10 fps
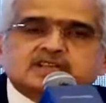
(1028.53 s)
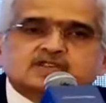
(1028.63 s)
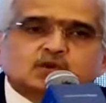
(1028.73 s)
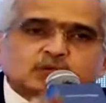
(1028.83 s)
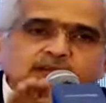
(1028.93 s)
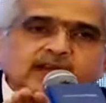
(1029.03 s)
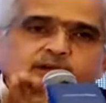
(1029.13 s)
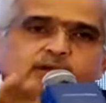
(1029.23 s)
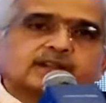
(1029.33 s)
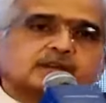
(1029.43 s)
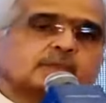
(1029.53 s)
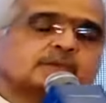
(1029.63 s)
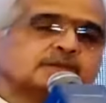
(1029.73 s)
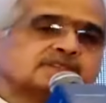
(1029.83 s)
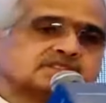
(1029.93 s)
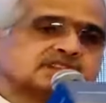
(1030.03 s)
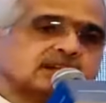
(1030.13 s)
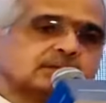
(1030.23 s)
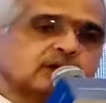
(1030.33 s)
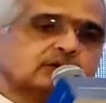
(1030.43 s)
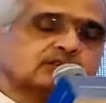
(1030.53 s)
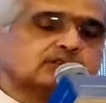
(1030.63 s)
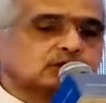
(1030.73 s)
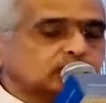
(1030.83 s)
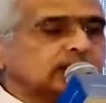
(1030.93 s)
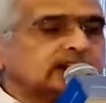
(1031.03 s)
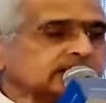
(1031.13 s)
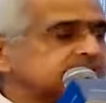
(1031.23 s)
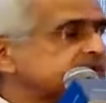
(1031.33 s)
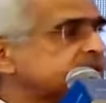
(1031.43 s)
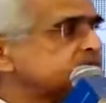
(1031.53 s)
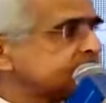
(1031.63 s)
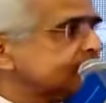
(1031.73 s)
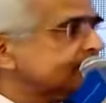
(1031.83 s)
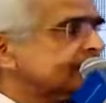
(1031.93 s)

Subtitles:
So we are quite optimistic about the rural consumption